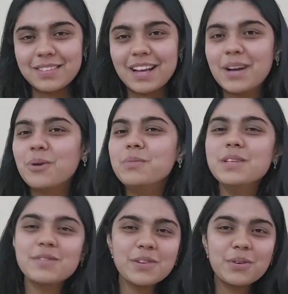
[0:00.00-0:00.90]
I hope
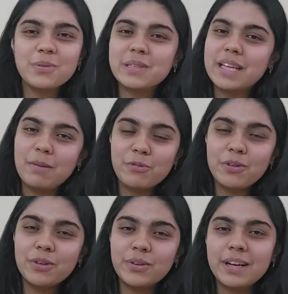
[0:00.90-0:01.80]
this video was helpful
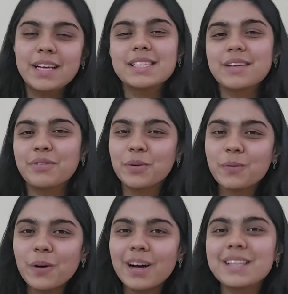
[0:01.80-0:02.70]
to you guys. If it
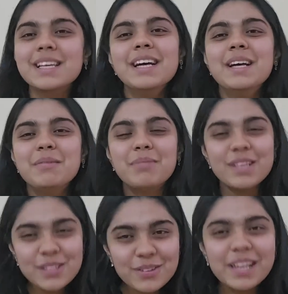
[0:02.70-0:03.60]
was,
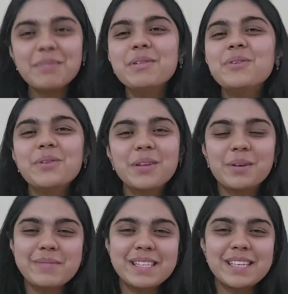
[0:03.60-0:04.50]
please do let me know in the
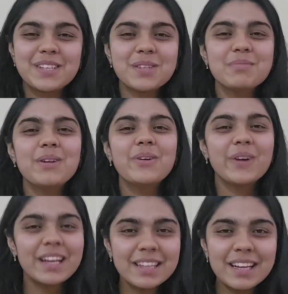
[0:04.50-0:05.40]
comment section below.
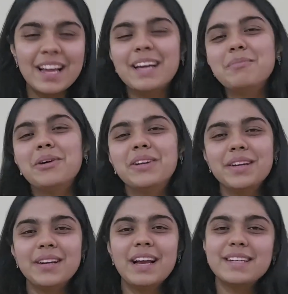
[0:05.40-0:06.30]
Hit the like
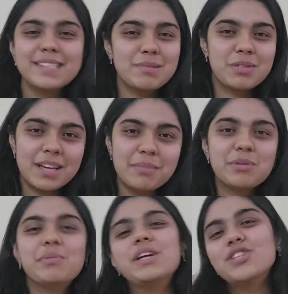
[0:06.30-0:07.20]
button and subscribe to my